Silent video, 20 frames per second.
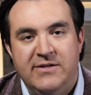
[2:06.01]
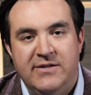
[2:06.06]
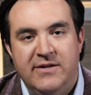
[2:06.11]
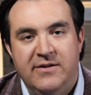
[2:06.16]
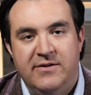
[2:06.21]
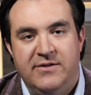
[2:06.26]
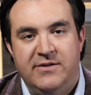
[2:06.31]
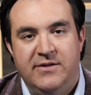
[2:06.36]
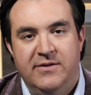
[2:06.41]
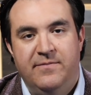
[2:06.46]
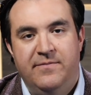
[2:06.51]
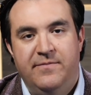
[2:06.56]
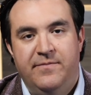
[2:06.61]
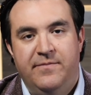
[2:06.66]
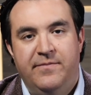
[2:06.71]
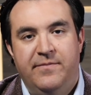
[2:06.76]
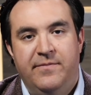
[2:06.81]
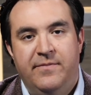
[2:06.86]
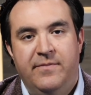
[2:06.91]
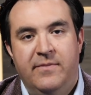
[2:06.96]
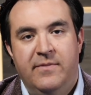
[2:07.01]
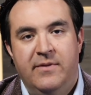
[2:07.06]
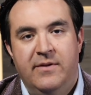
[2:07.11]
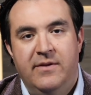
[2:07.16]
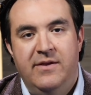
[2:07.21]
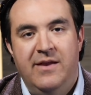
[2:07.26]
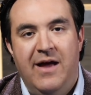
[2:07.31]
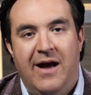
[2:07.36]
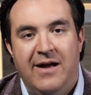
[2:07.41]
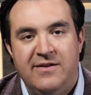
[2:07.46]

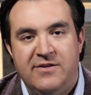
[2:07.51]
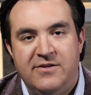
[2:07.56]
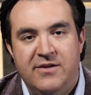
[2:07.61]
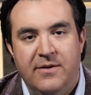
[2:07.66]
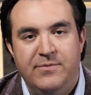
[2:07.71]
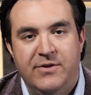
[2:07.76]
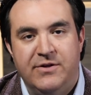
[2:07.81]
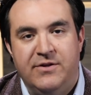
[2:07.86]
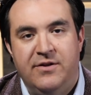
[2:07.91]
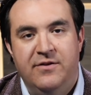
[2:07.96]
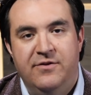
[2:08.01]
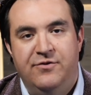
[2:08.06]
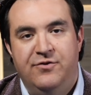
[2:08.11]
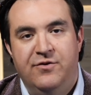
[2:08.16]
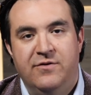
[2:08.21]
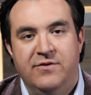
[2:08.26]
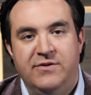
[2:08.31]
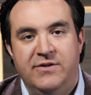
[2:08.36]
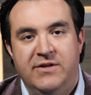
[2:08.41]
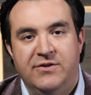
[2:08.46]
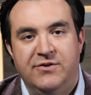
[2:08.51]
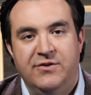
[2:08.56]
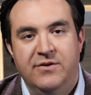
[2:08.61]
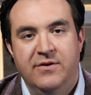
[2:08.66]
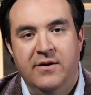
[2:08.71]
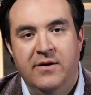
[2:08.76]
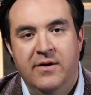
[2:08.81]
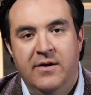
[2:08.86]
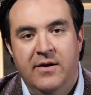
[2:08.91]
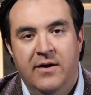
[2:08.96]
citizen, not subject to the
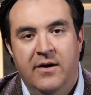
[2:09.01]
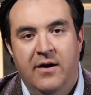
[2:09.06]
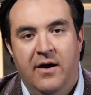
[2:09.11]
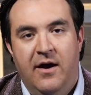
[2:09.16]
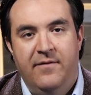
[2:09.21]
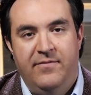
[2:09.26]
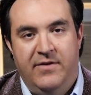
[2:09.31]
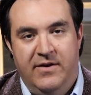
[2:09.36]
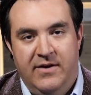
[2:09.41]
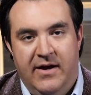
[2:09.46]
jurisdiction of the